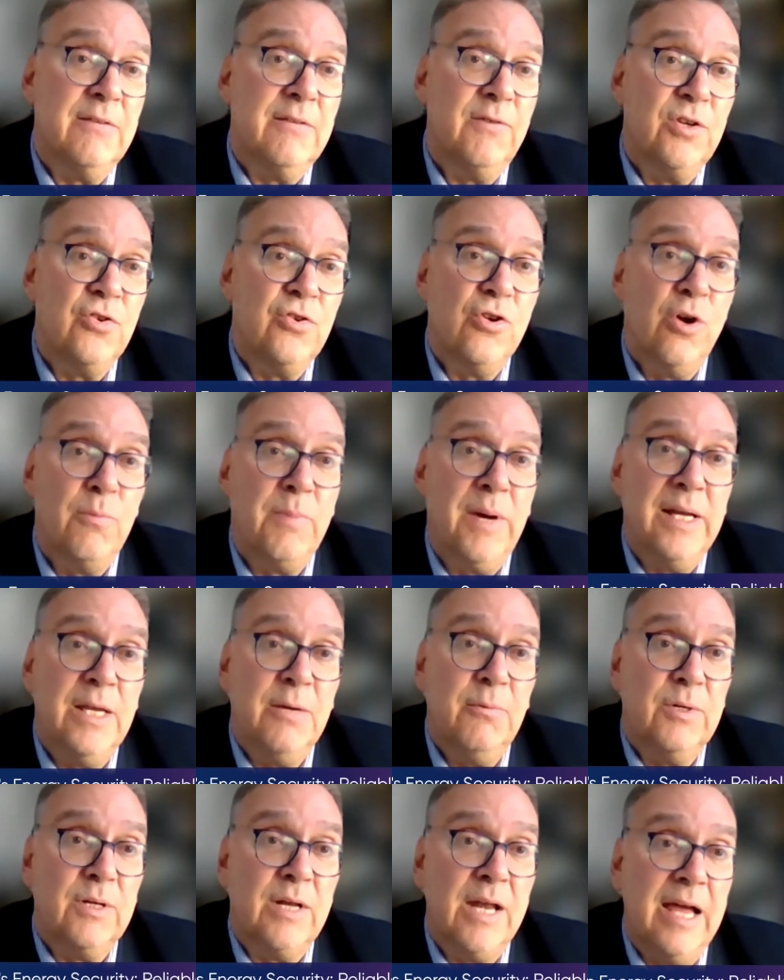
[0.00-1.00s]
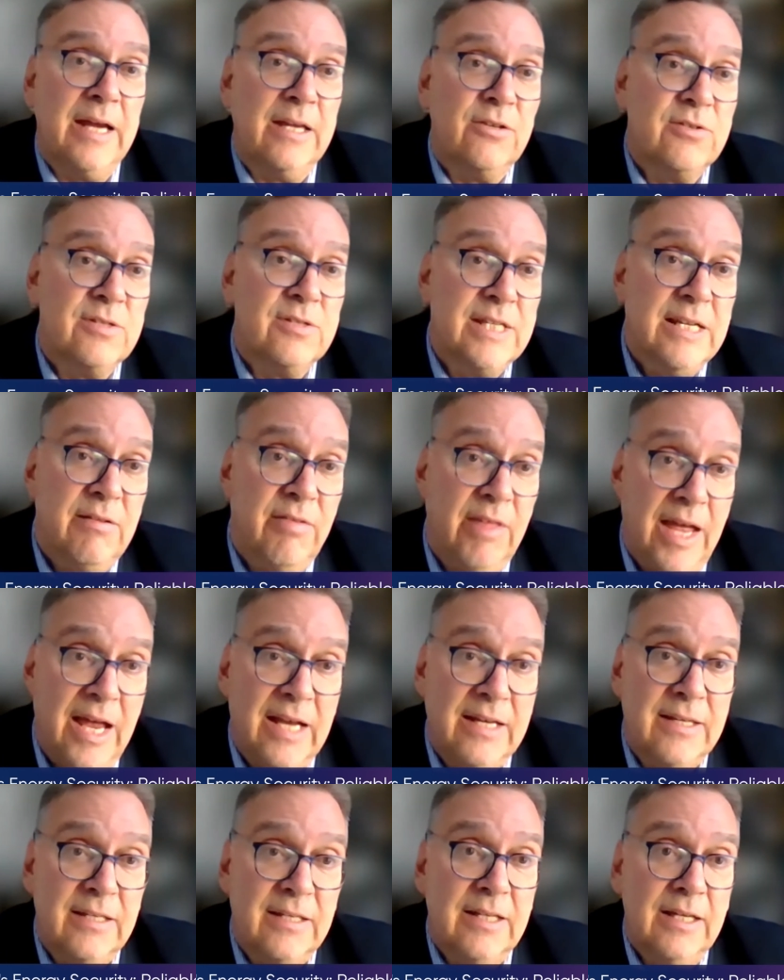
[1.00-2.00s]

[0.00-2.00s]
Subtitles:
which nobody would like to see that.